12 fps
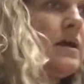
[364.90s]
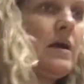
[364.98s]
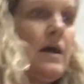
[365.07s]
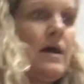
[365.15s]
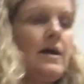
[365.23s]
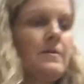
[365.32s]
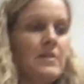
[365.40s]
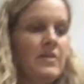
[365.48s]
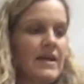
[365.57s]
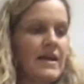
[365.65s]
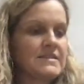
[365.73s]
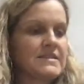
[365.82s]
Um,
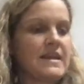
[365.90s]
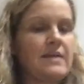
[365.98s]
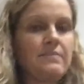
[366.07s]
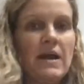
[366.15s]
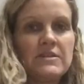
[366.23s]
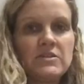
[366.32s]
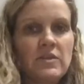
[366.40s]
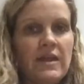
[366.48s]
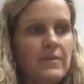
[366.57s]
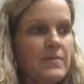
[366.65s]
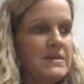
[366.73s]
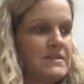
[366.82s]
like I said, I might do
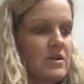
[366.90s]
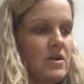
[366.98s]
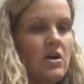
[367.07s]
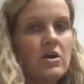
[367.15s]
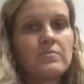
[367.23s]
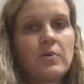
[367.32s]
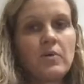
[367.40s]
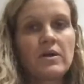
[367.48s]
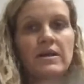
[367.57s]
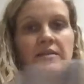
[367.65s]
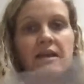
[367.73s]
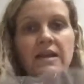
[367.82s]
like a piece of cardboard
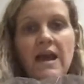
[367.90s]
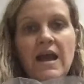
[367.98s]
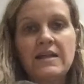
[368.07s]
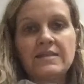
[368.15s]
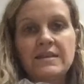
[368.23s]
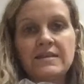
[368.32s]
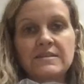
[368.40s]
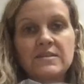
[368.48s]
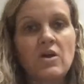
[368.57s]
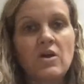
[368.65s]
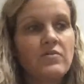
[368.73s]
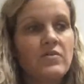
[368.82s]
and then add this
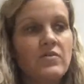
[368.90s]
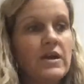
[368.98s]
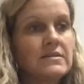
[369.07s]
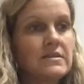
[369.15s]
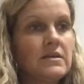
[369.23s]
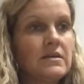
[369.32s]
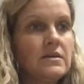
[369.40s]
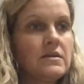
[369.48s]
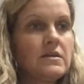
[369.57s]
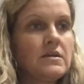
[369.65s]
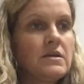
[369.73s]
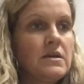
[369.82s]
over it.
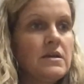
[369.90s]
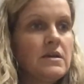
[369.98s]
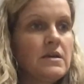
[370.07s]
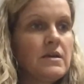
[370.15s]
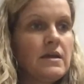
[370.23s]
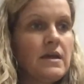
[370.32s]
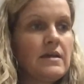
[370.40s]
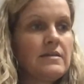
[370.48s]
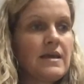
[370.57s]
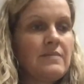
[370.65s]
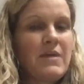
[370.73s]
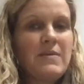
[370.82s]
And
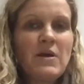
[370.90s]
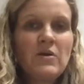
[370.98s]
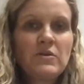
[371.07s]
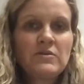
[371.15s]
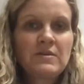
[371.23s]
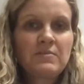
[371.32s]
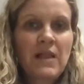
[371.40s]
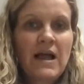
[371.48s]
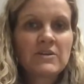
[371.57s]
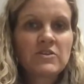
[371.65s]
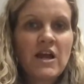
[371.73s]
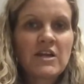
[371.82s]
then maybe I'll use a
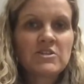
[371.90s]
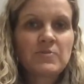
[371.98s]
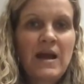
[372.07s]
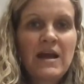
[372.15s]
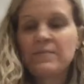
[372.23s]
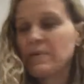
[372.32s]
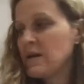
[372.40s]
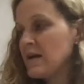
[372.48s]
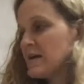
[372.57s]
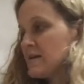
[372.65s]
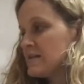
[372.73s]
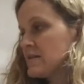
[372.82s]
black trash bag
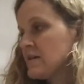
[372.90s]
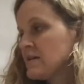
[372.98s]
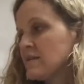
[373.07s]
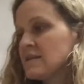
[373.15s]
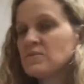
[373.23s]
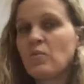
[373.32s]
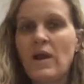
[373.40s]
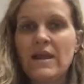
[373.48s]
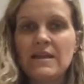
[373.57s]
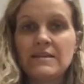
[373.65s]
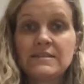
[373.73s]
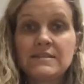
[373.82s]
because this
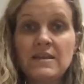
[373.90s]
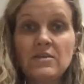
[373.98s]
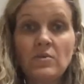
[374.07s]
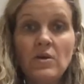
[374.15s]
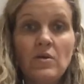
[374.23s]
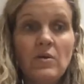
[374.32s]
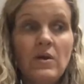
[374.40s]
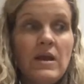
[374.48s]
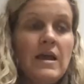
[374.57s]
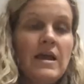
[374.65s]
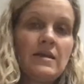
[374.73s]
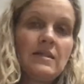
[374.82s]
white is see-through.
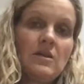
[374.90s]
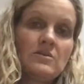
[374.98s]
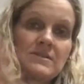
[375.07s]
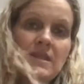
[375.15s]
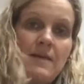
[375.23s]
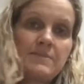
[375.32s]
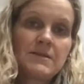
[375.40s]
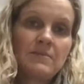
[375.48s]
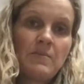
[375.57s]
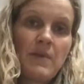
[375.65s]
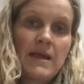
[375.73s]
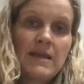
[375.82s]
And then I'll slap some
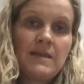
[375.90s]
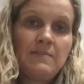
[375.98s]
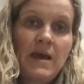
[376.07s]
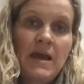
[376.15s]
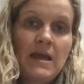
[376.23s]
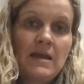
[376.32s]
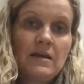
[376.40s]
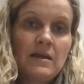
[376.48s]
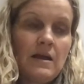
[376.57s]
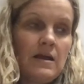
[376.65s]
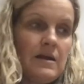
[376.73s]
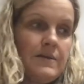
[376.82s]
of my eBay
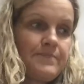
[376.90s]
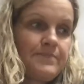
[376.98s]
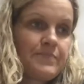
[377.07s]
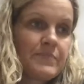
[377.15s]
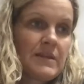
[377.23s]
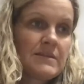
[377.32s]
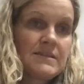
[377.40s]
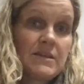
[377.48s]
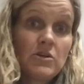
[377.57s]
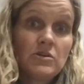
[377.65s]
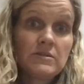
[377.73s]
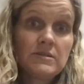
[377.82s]
um,
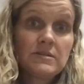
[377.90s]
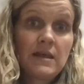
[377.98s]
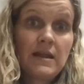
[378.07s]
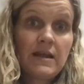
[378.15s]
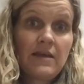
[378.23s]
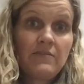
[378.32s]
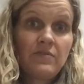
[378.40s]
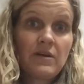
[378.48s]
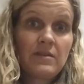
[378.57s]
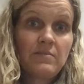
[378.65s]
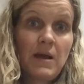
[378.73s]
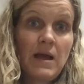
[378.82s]
stickers that I get
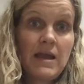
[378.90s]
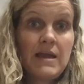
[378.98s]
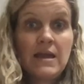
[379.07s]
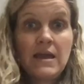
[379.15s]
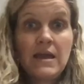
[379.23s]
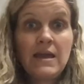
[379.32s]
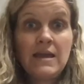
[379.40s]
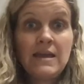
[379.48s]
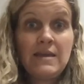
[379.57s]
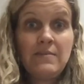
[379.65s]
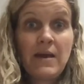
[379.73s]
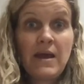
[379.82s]
with my
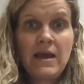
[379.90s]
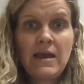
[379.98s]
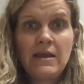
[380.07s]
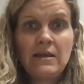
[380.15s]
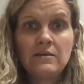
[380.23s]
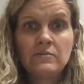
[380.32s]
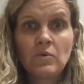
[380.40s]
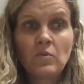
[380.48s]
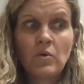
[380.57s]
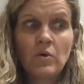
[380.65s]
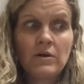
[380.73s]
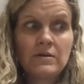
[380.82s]
eBay
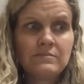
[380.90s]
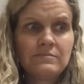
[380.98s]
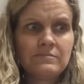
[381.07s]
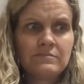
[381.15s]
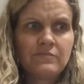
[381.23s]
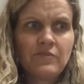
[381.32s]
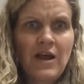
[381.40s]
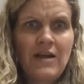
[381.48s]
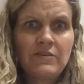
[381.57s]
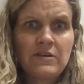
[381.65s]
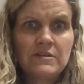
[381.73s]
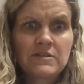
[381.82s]
reward for
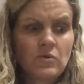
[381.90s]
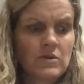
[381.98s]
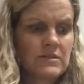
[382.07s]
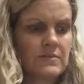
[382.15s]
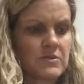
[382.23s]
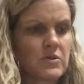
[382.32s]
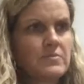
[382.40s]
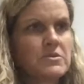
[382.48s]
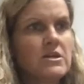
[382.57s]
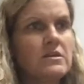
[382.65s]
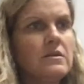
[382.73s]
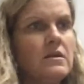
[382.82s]
having a store
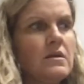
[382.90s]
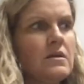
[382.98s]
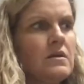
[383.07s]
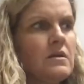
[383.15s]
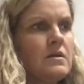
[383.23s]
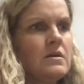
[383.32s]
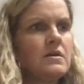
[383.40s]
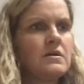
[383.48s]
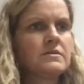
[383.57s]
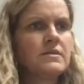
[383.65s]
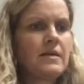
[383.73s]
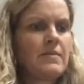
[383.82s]
subscription.
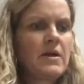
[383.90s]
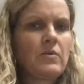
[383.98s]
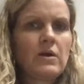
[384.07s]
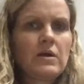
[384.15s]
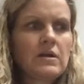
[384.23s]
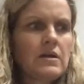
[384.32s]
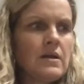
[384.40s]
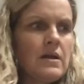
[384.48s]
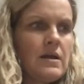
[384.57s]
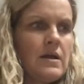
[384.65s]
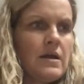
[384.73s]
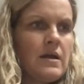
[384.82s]
So that might work.
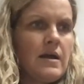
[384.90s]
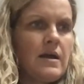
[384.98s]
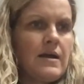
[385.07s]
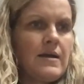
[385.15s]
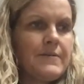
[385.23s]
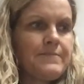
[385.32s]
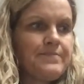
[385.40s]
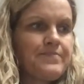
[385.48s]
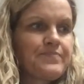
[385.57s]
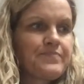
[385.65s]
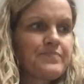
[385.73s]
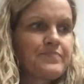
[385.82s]
Um,
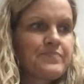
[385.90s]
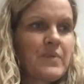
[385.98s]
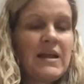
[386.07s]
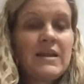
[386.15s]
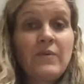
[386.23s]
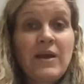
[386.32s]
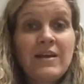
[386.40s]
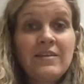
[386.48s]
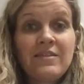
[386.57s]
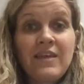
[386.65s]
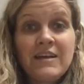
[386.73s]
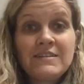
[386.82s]
but anyway,
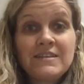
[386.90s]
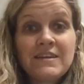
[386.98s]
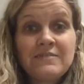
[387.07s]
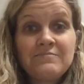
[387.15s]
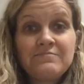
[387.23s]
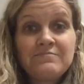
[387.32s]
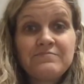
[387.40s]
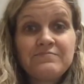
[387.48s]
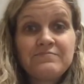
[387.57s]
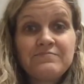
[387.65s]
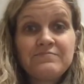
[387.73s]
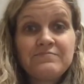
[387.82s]
that's it.
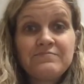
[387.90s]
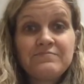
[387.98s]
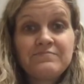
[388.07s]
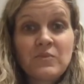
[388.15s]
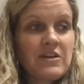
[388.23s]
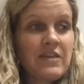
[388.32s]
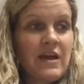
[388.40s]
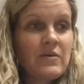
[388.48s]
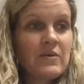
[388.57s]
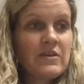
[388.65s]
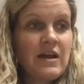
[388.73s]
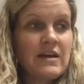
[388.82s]
I just wanted to share that
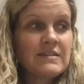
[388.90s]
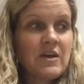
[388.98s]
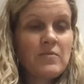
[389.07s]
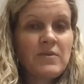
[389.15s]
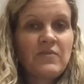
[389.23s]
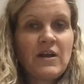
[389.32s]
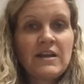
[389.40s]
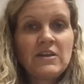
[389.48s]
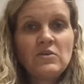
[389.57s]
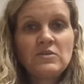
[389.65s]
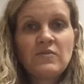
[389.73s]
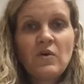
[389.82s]
with you guys. I hope you find it
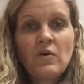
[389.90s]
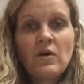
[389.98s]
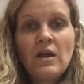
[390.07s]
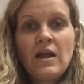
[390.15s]
useful.